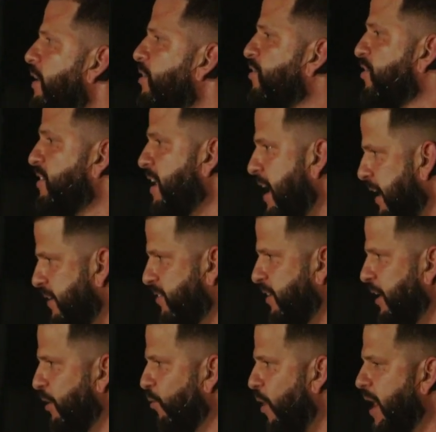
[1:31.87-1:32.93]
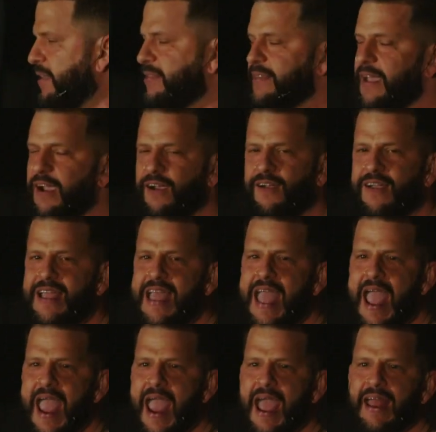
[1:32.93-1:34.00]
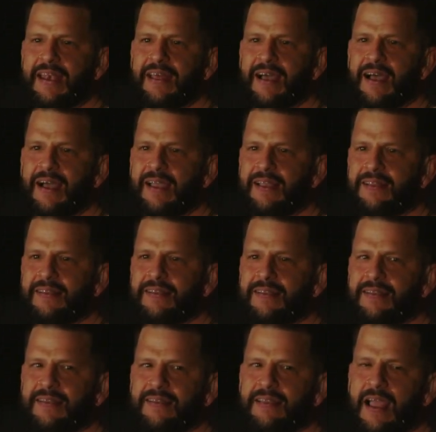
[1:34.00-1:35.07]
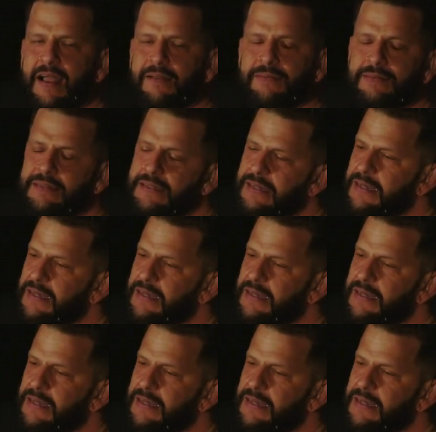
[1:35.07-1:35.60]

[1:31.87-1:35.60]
is stand, sitting right there. And uh, yeah